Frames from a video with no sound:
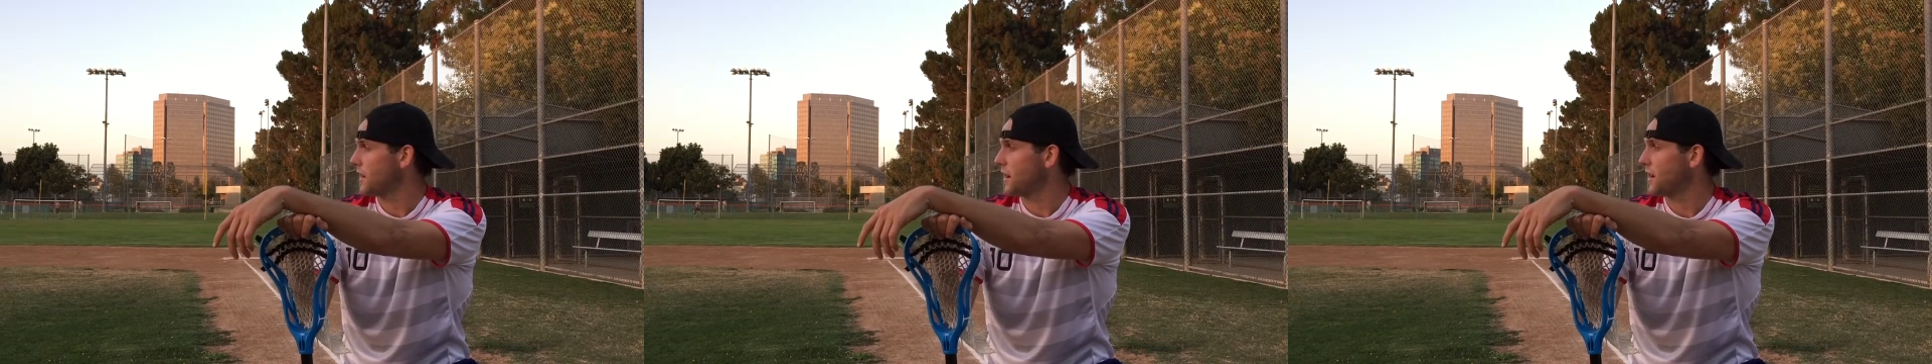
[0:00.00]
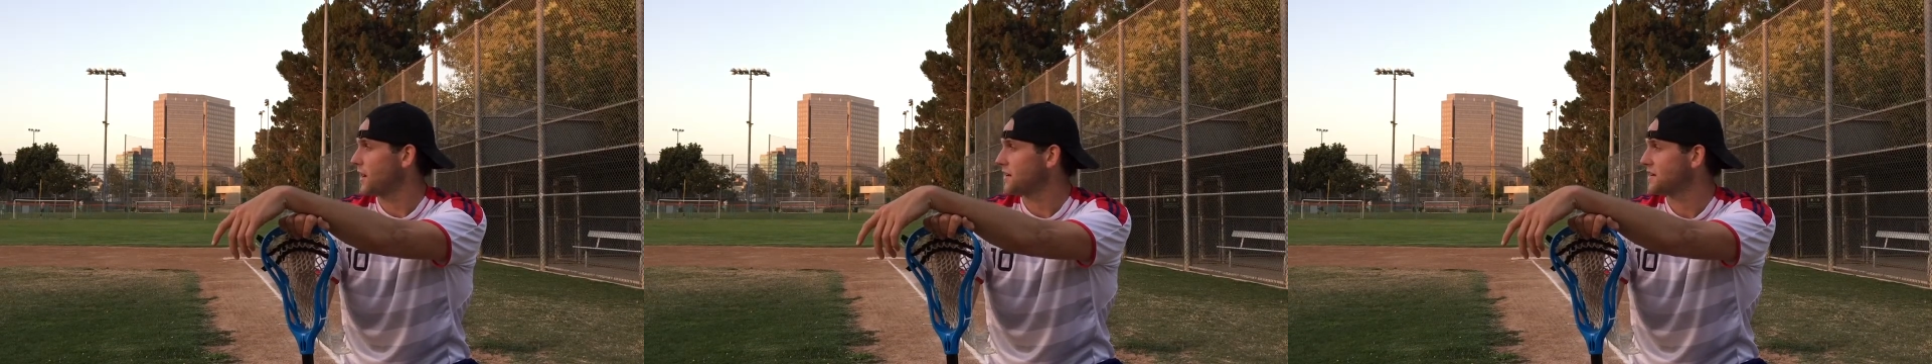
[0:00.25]

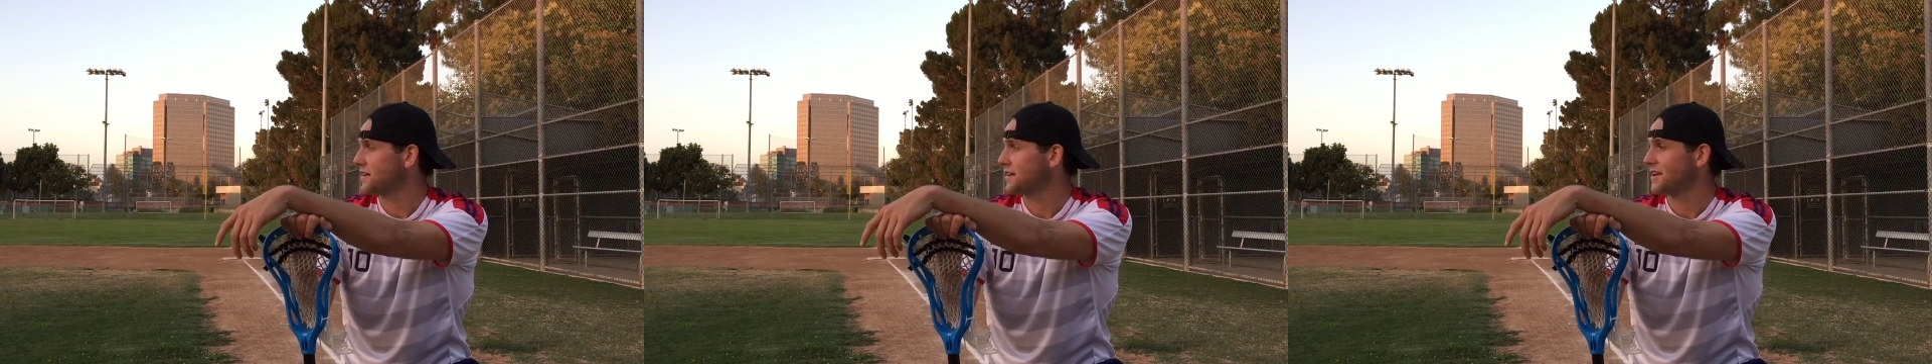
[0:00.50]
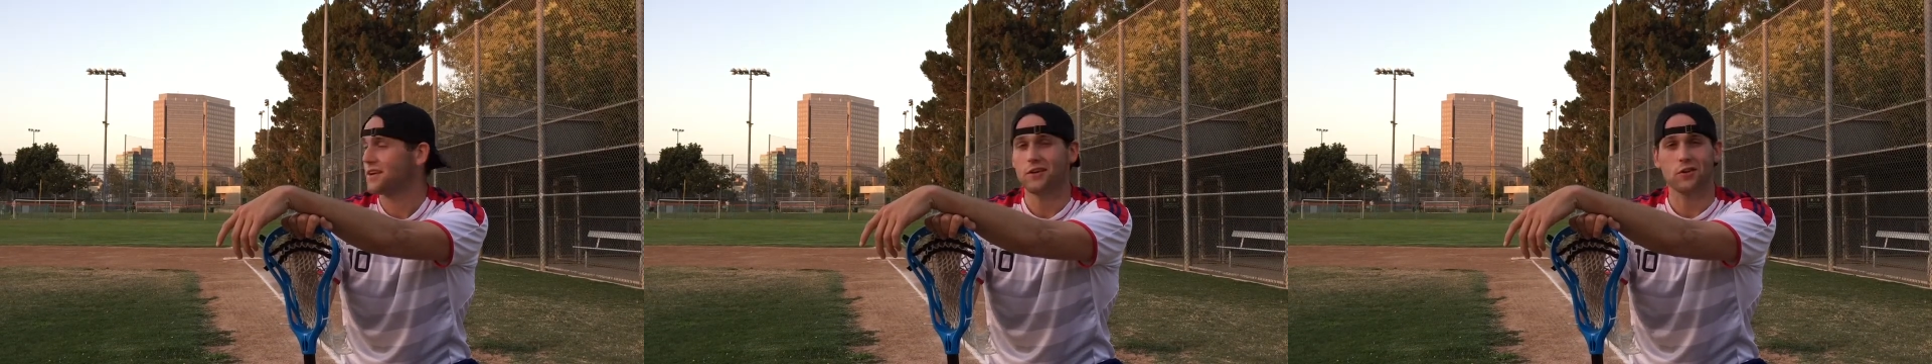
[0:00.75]

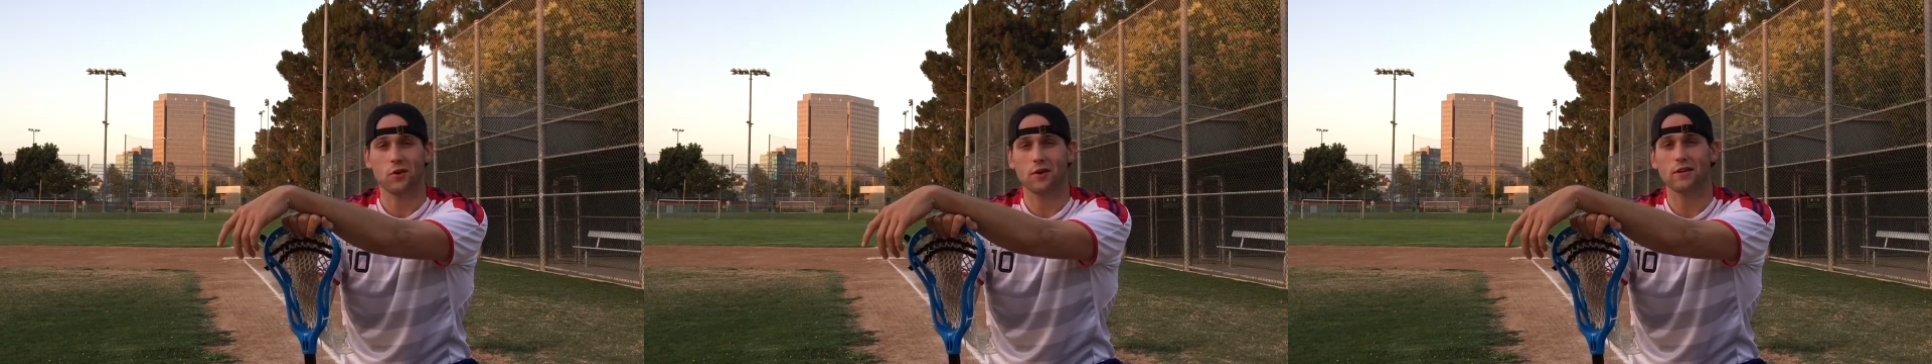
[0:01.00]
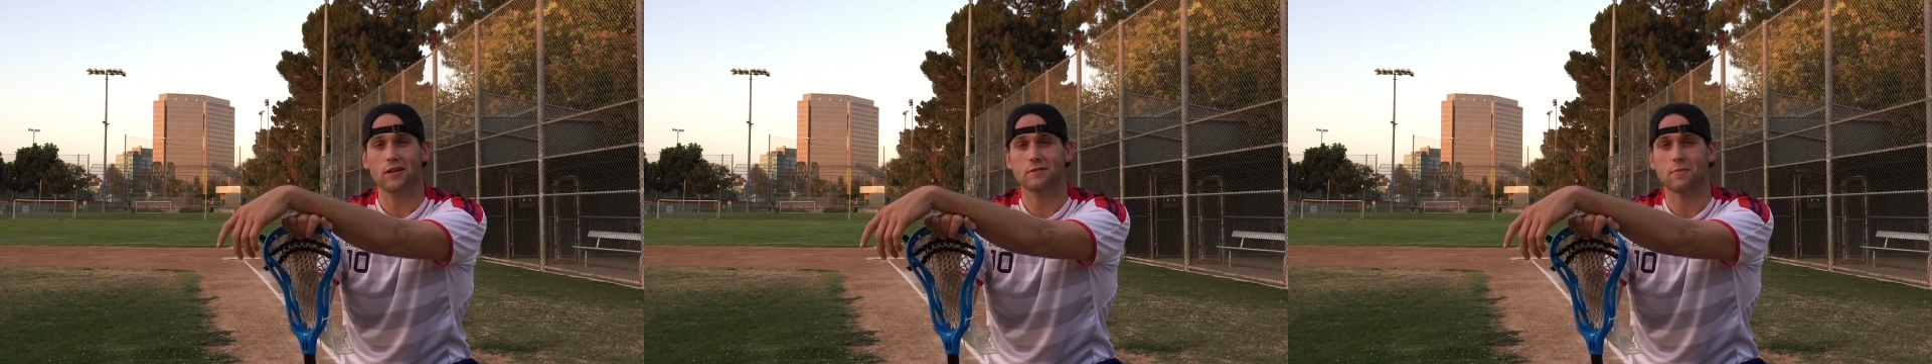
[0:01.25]
it
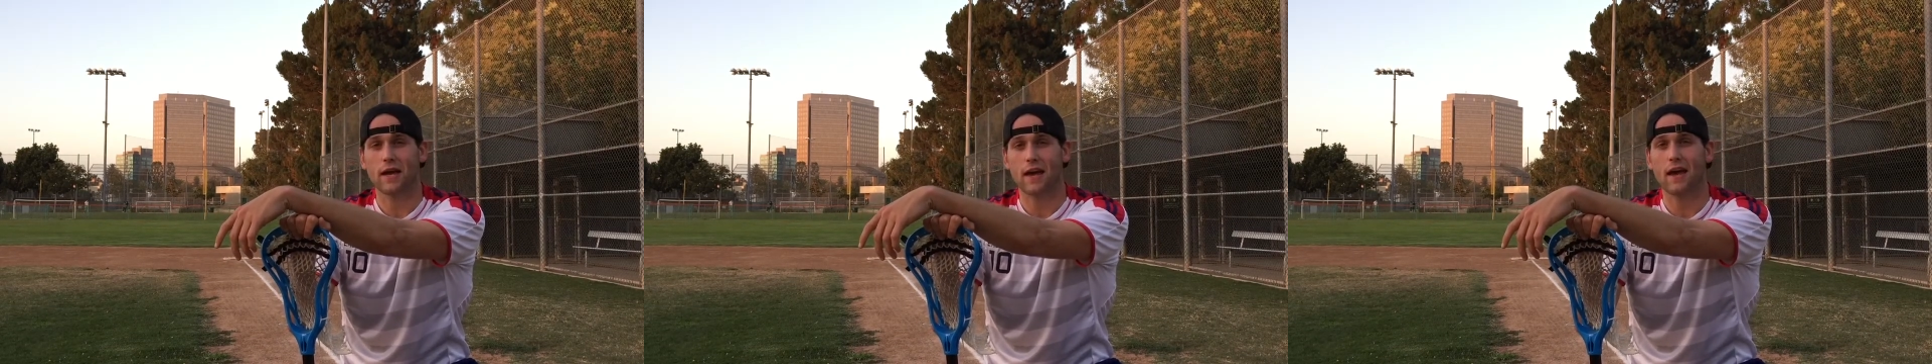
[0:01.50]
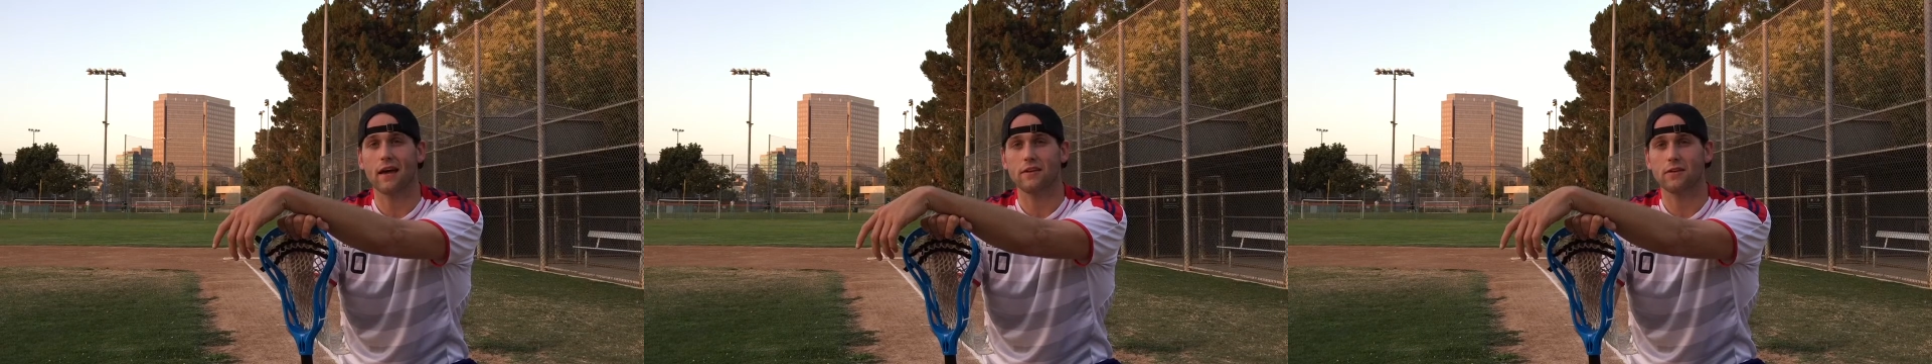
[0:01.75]
clears my
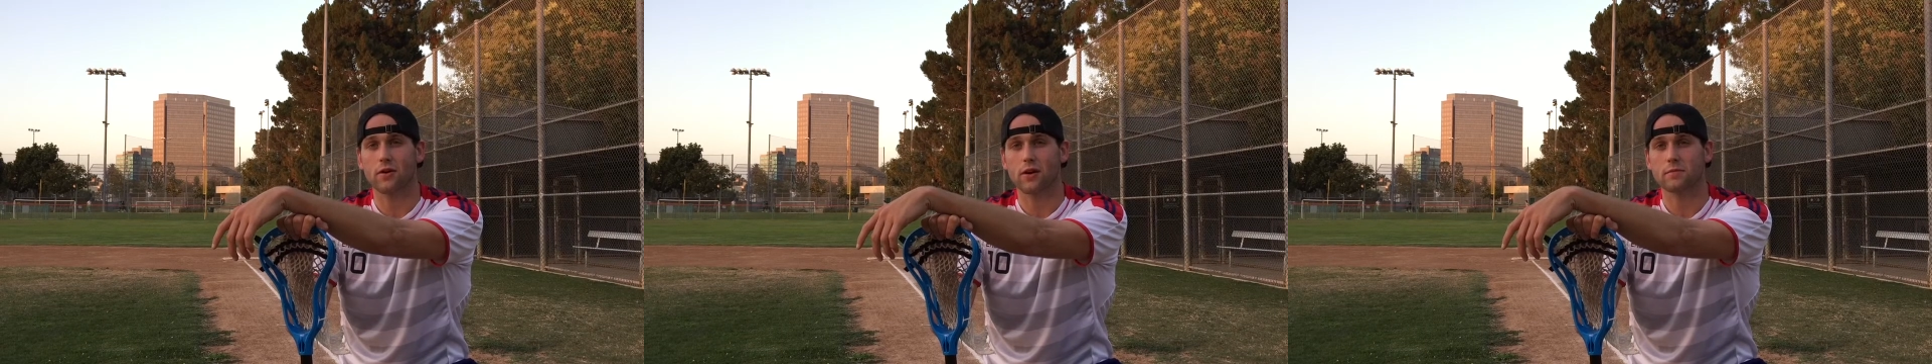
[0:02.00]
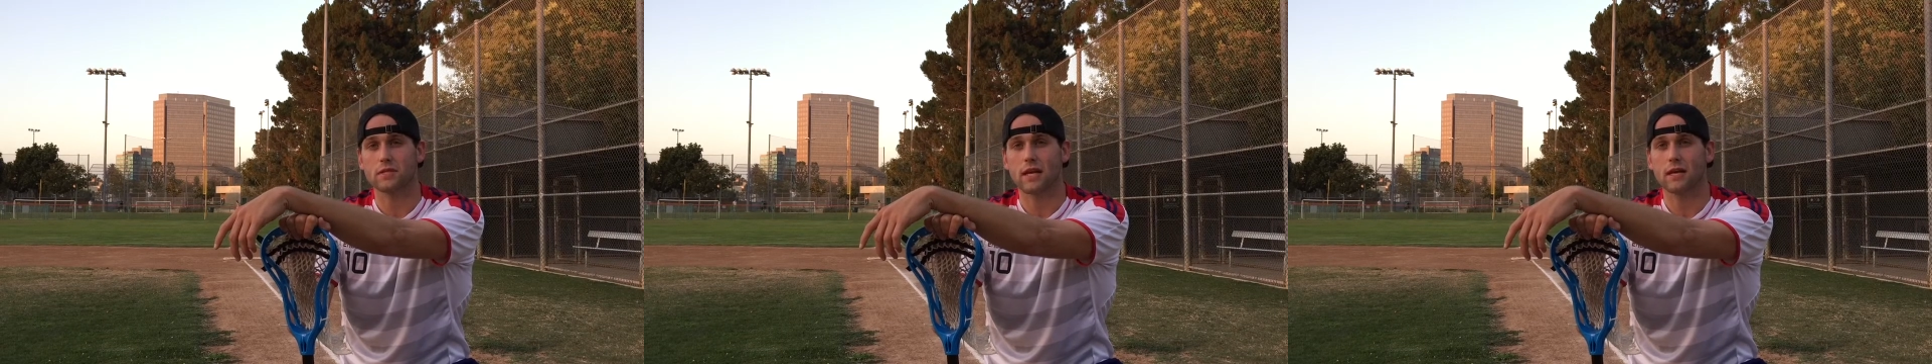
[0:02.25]
head, you know what
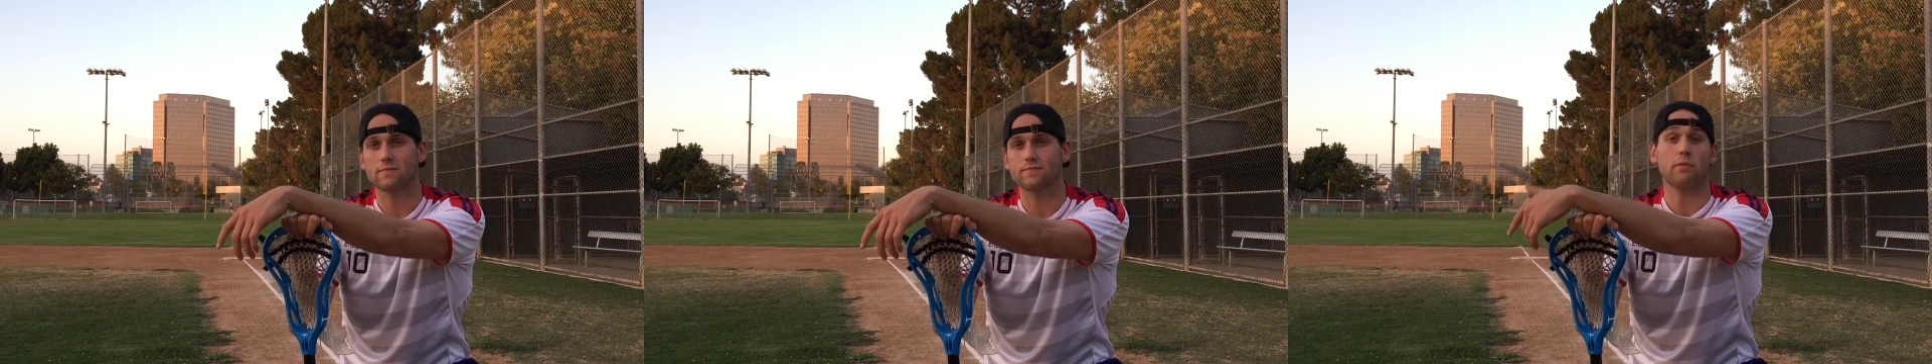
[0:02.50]
I'm saying?